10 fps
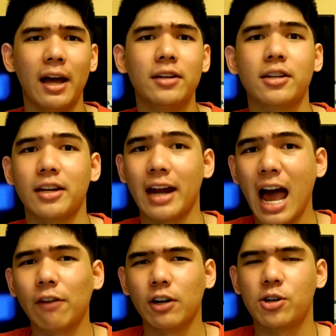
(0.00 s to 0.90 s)
Malleus is
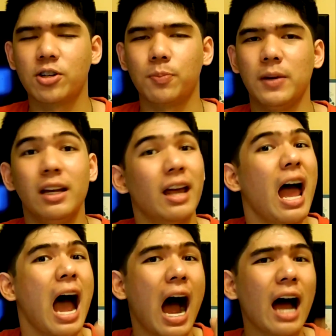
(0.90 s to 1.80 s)
an average
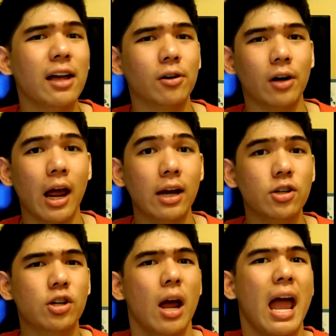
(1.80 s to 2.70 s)
speed, high
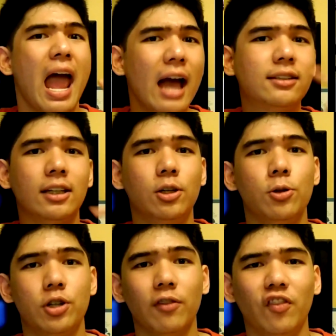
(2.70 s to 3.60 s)
range
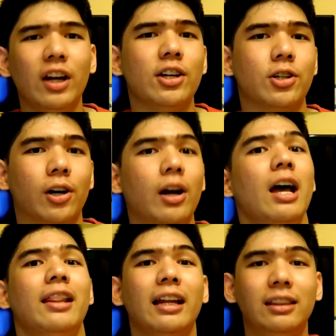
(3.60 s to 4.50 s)
execution finisher
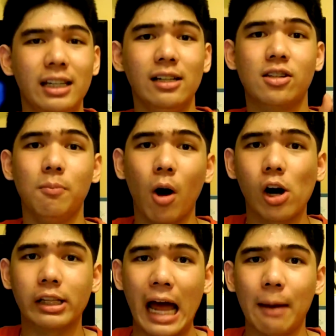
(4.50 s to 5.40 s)
that deals
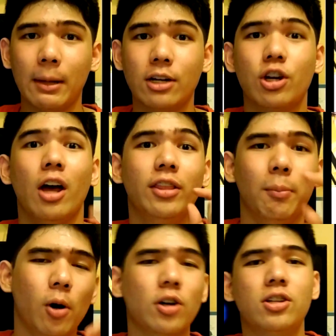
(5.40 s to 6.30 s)
more damage
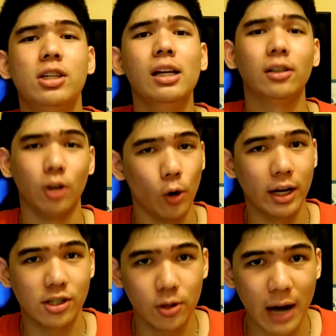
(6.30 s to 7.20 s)
the more seal
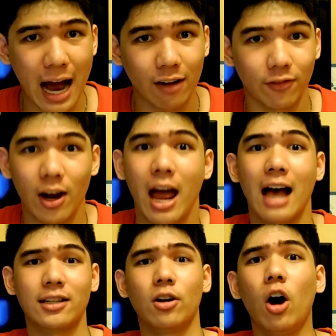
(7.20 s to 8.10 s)
tokens you have.
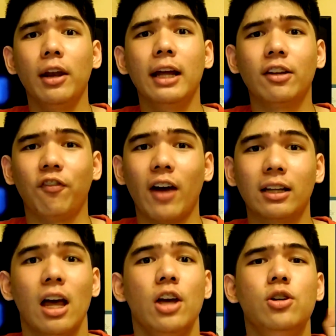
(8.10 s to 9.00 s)
As an on-hit
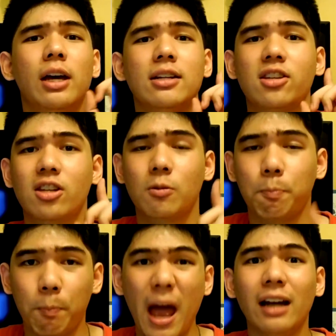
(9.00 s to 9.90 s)
effect, you can
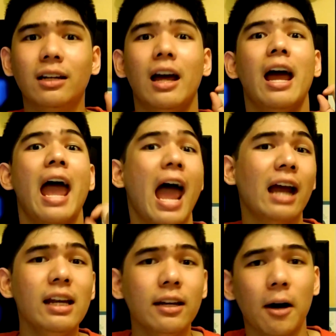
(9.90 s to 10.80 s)
spend
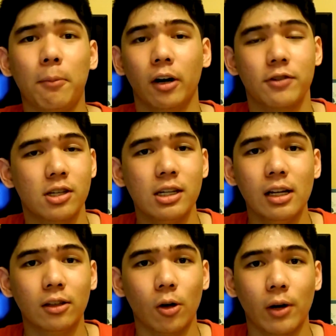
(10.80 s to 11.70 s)
any number of
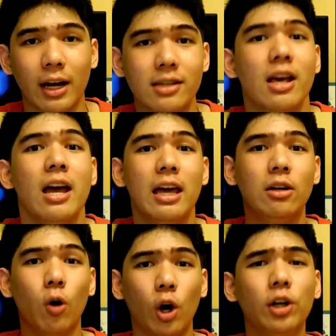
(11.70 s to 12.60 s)
seal tokens
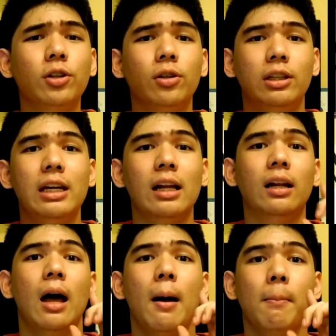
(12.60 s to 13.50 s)
in order to
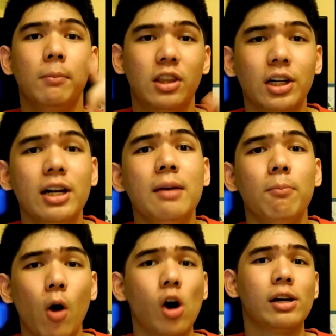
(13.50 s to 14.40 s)
deal
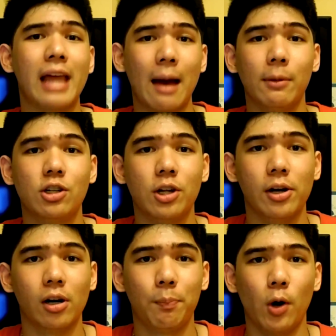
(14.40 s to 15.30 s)
3 more
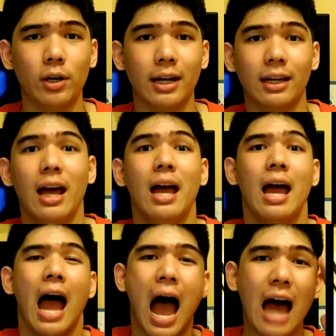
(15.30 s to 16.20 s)
damage to your opponent.
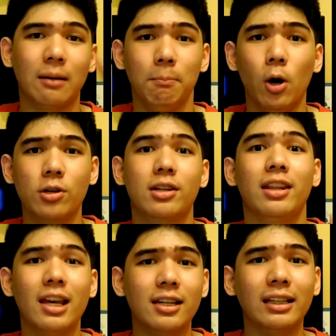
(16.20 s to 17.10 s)
At
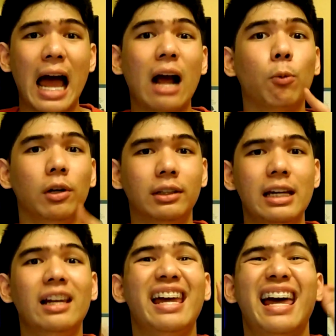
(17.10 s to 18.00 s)
most, this attack
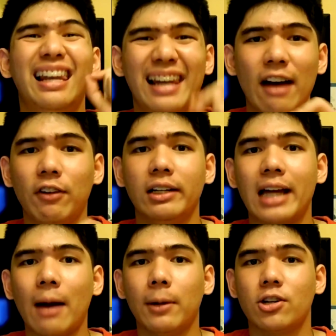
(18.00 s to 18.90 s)
will deal
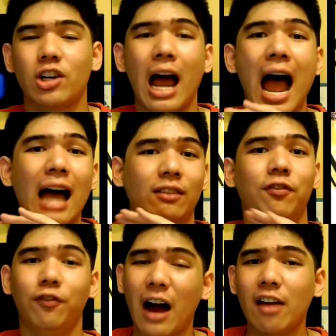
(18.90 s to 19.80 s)
11 damage
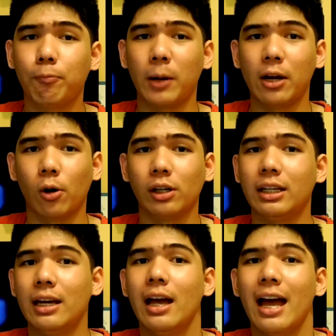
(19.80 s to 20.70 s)
at 5
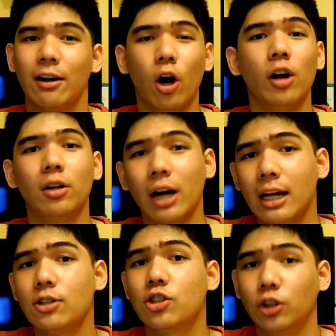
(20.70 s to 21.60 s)
priority on
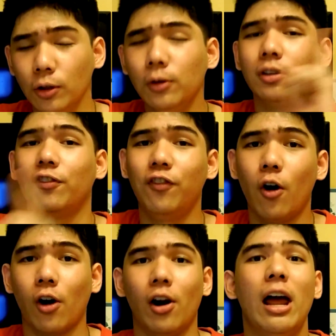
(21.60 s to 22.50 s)
range 2 to
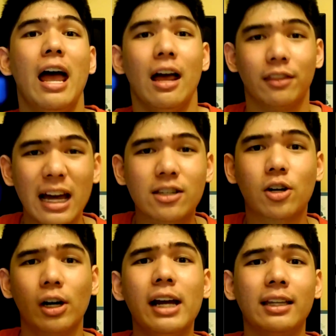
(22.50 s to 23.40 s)
4.
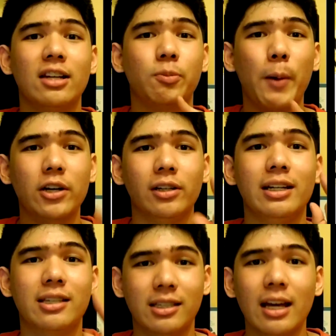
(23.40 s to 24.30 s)
That's great,
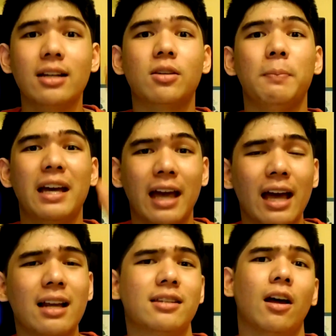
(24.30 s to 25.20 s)
especially since
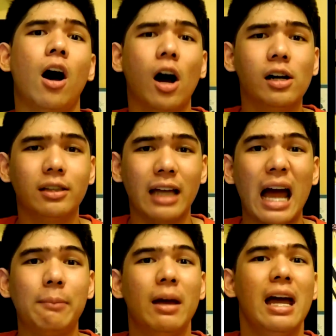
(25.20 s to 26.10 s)
MIkhail has a
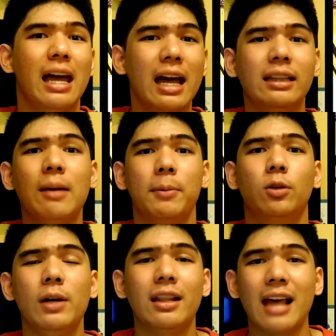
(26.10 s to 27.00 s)
hard time
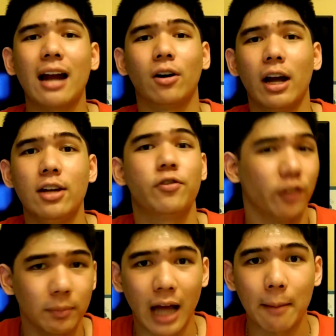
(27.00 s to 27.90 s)
hitting between that
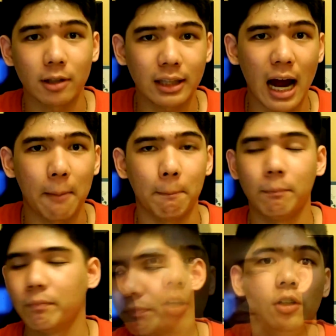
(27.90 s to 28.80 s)
range from time to time.
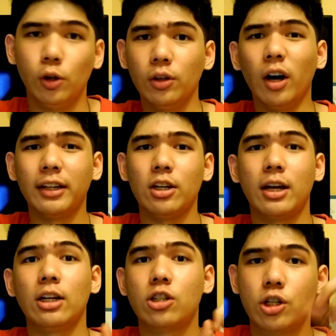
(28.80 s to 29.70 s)
Do note
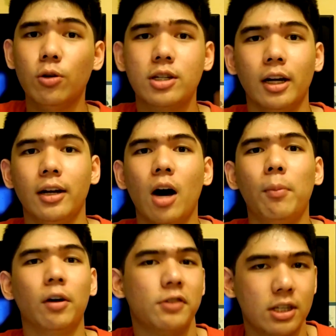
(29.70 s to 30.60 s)
that you can choose the
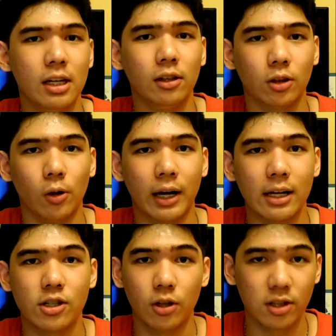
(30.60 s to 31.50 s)
number of seal
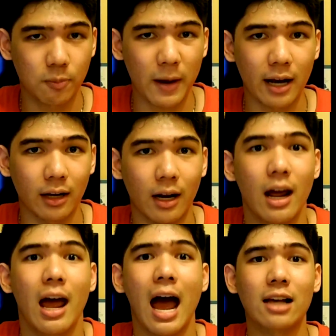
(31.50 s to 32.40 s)
tokens you'll spend.
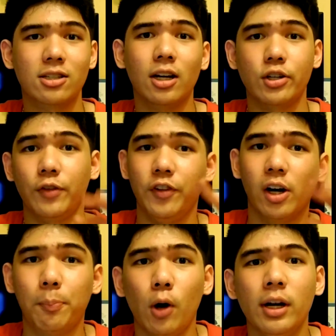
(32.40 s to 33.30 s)
As such,
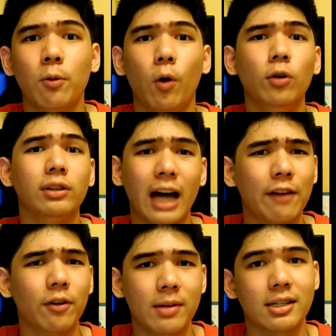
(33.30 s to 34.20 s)
if your opponent won't
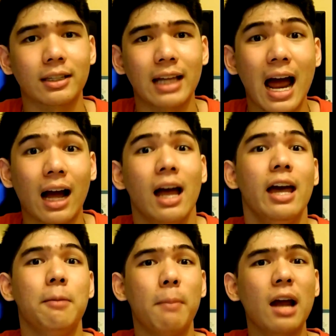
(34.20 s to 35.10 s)
die from this attack,
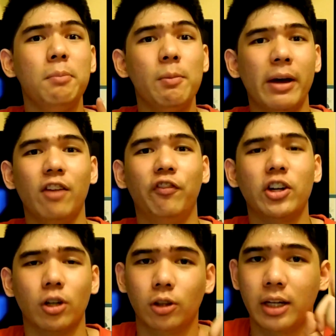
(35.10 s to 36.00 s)
it might be
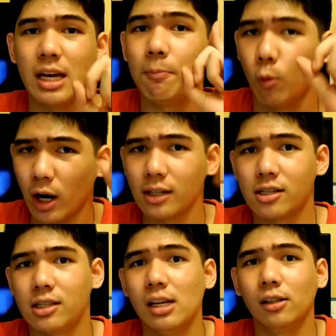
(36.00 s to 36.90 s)
beneficial to keep
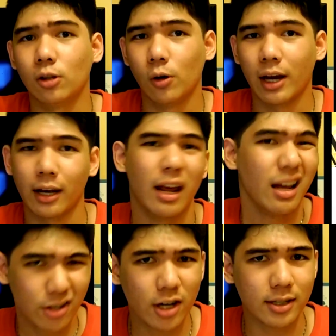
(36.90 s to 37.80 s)
one seal token,
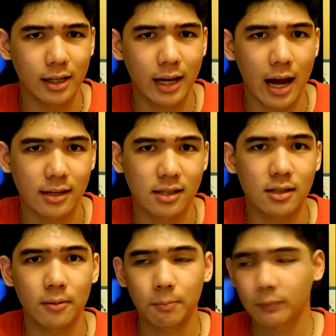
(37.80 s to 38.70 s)
just in
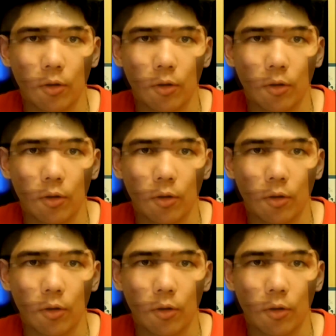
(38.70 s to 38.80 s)
case.